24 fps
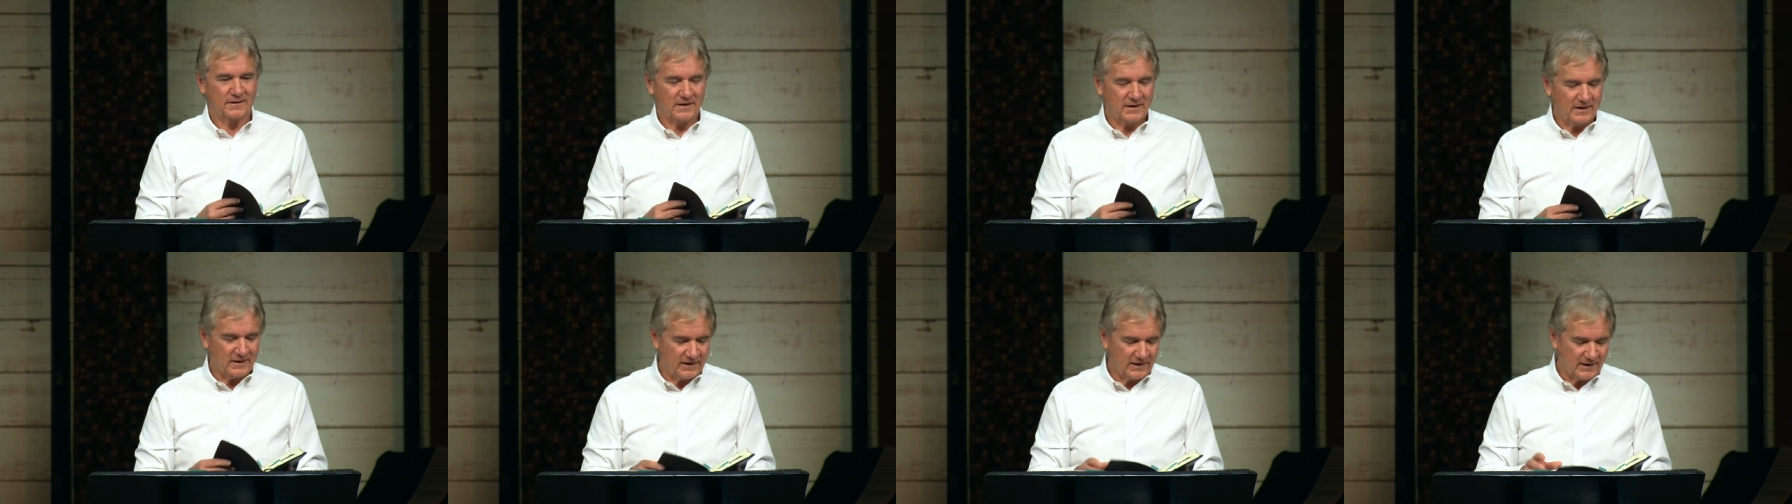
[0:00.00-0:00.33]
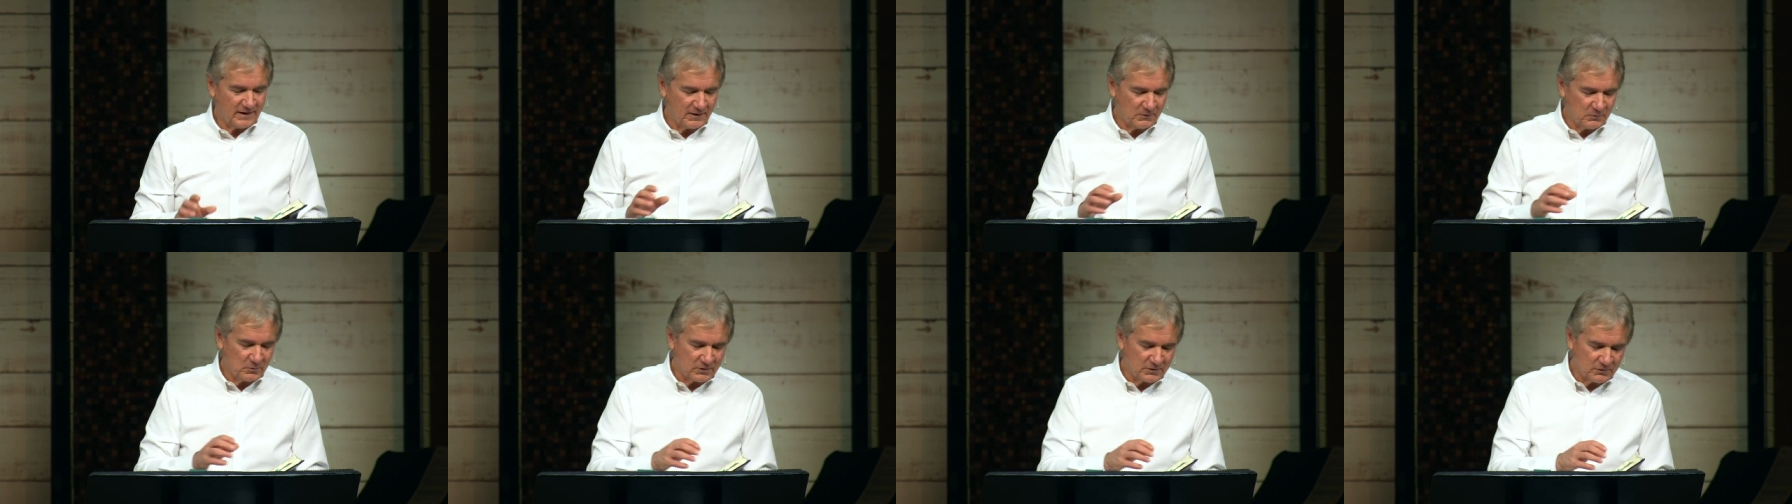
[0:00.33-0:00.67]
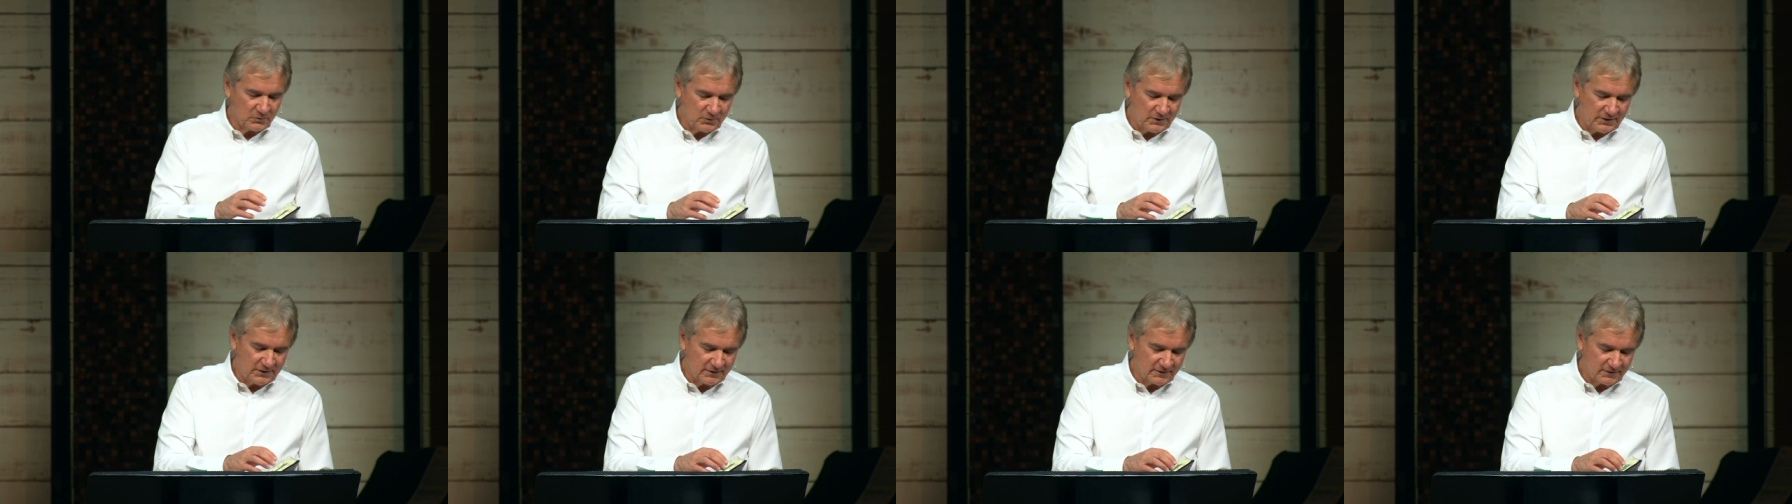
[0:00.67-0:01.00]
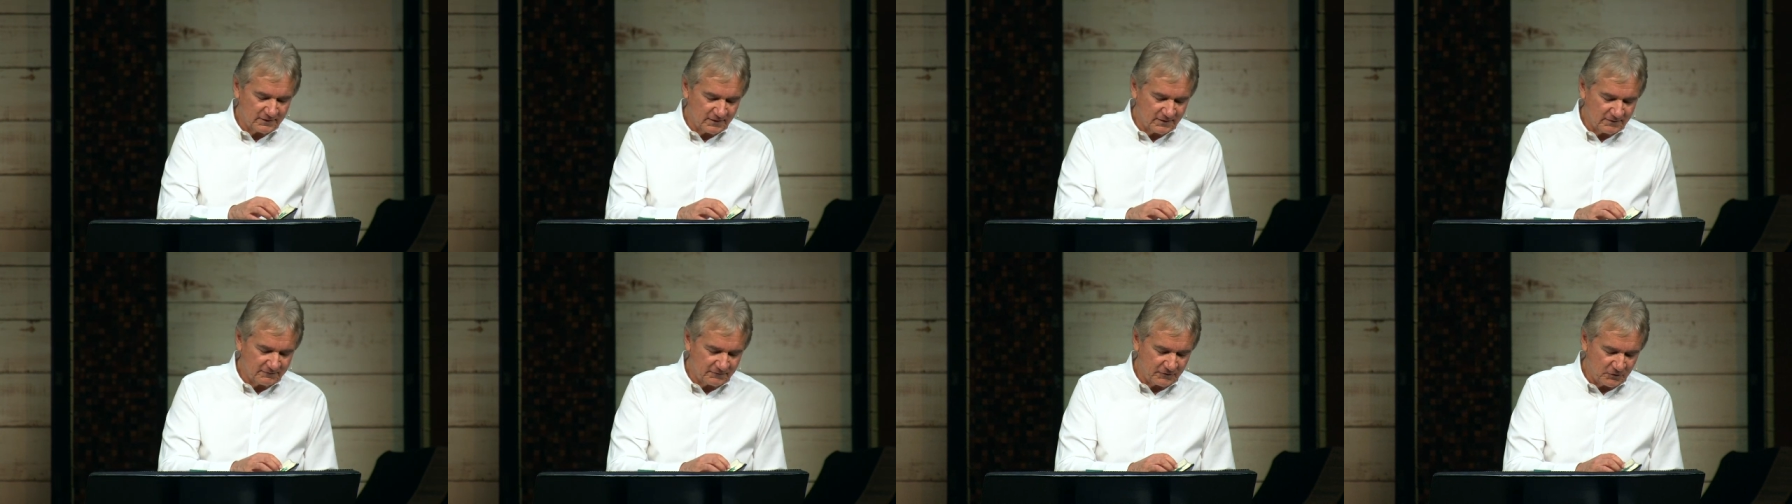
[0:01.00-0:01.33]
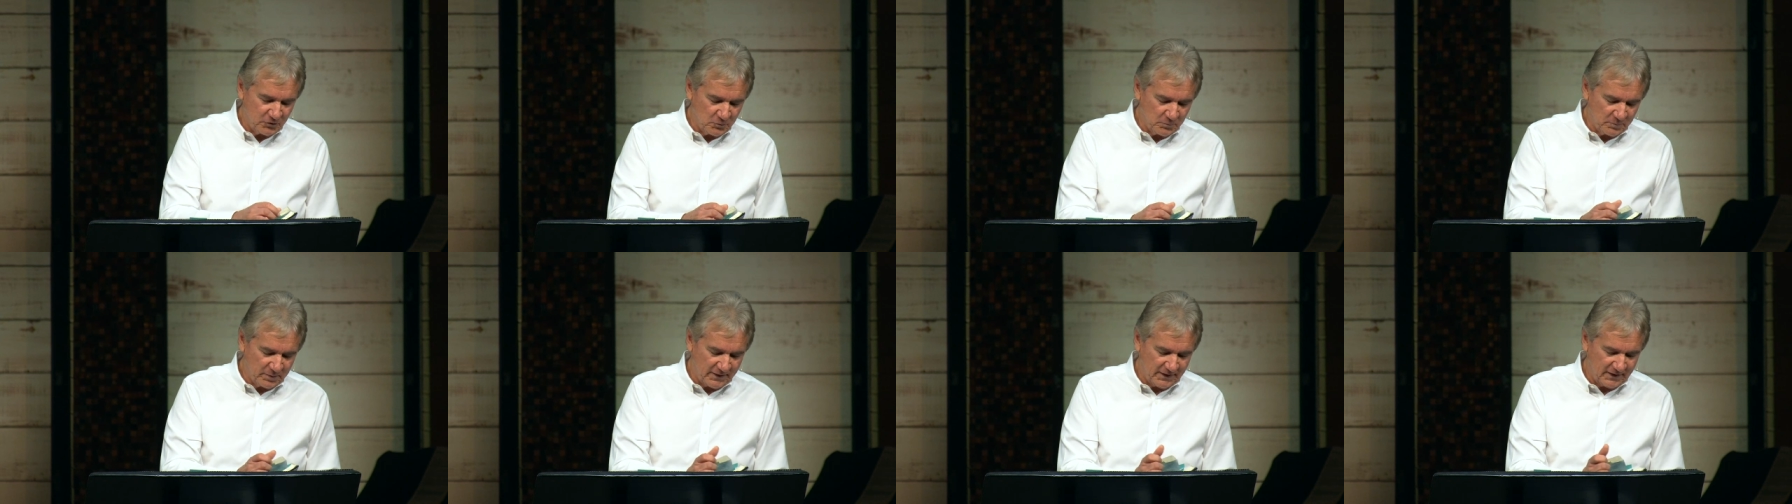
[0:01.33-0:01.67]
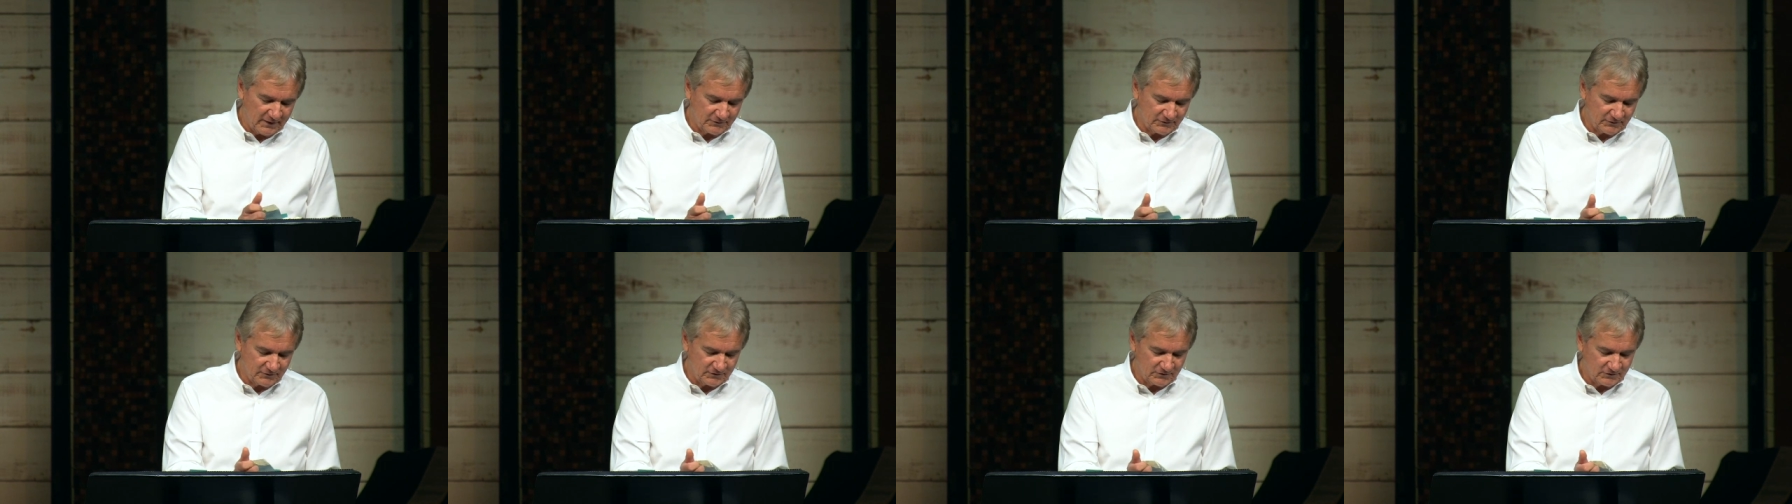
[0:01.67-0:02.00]
I, I want to read a, a few
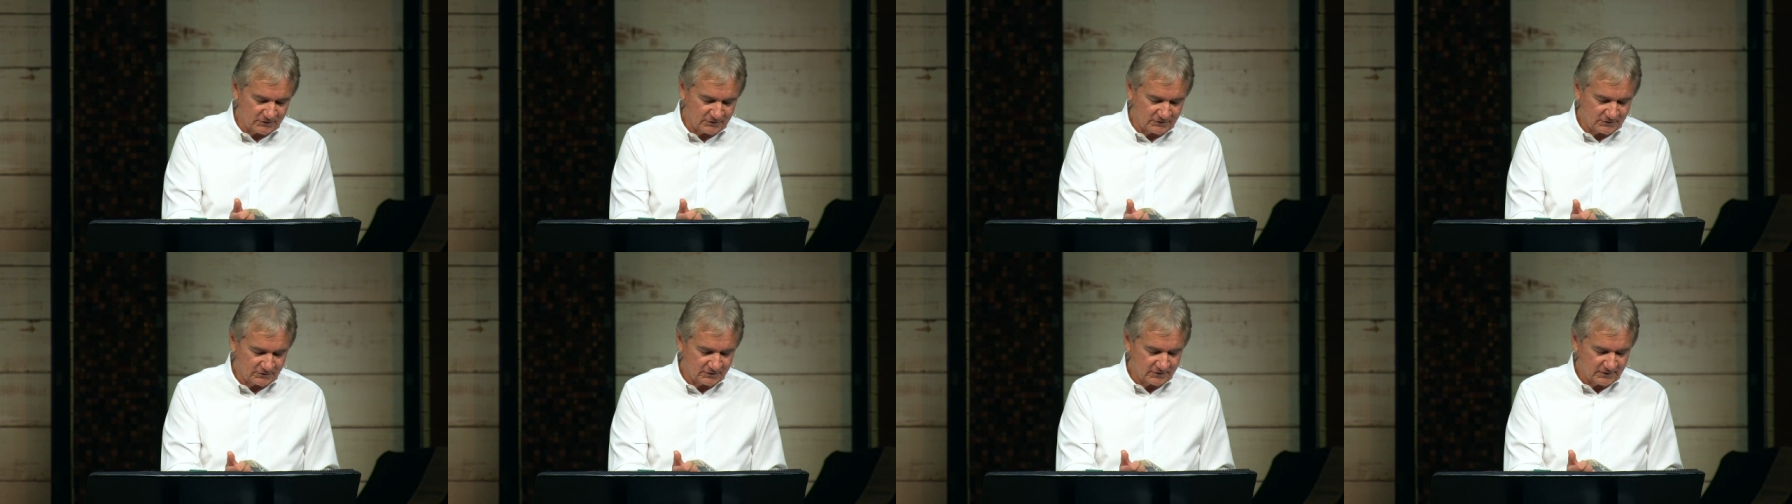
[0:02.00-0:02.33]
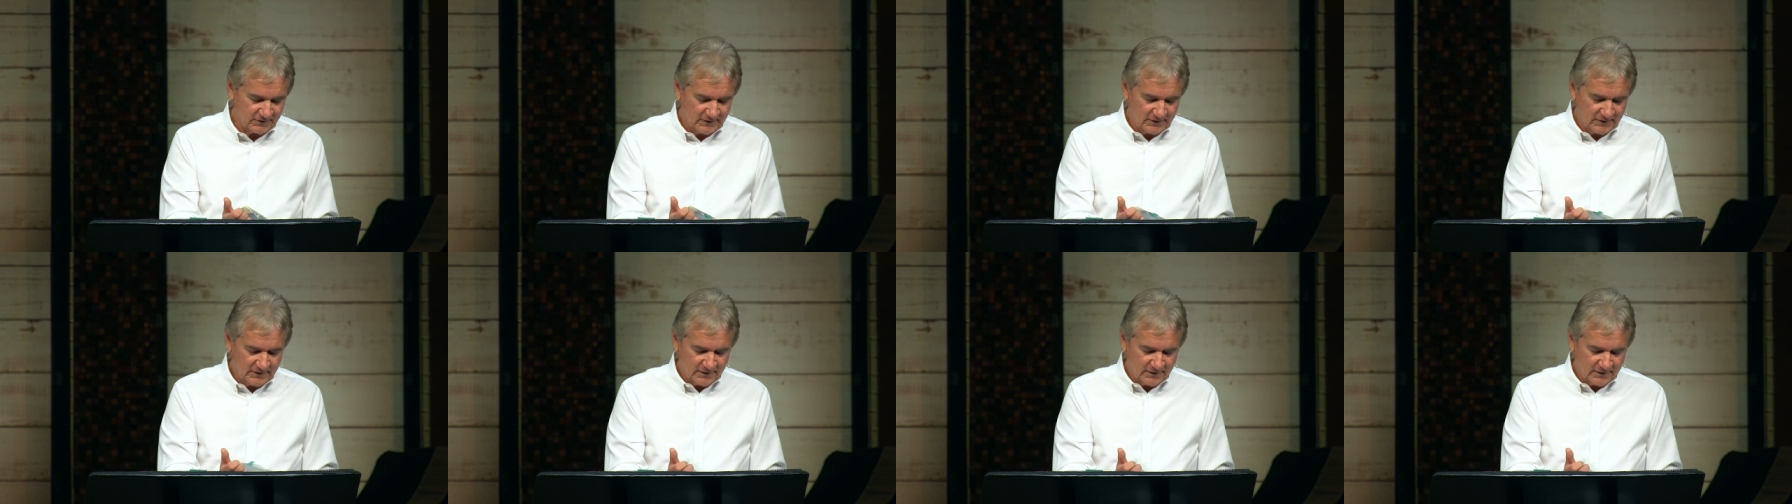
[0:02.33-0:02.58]
passages